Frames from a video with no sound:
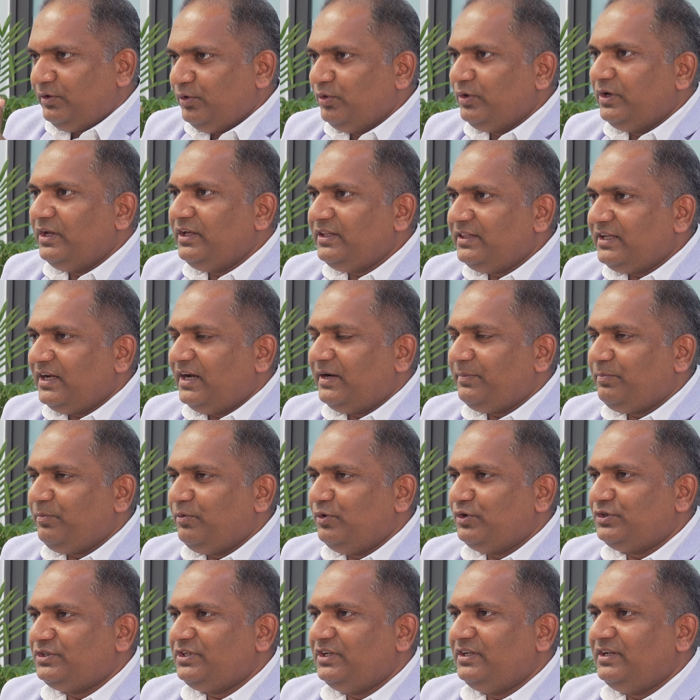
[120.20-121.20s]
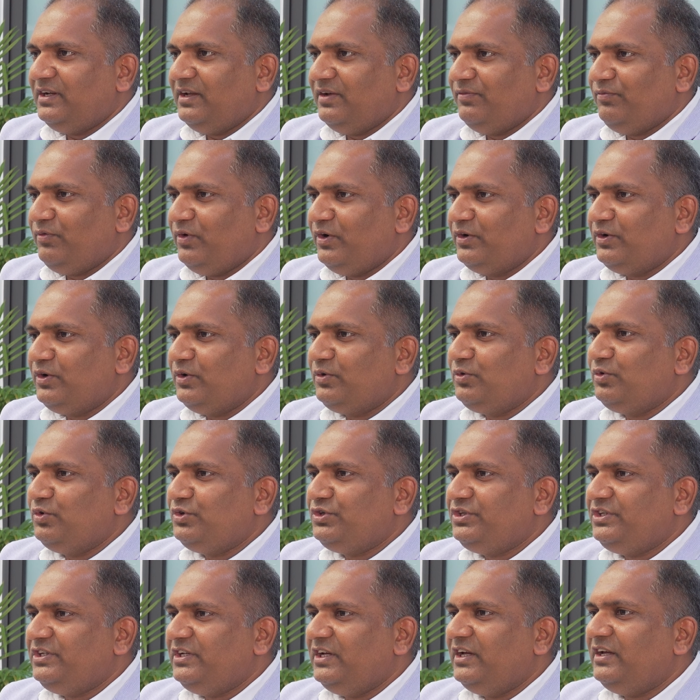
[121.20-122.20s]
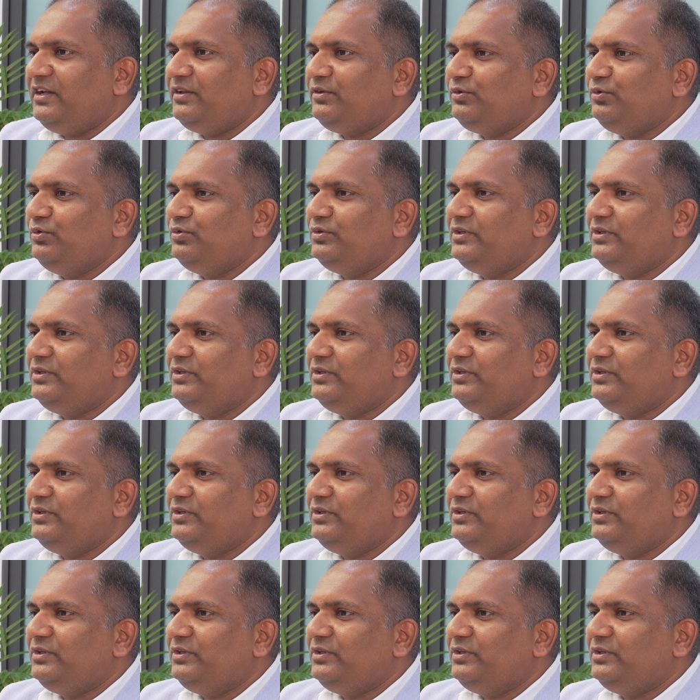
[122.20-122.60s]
During that portion, I wanted to share you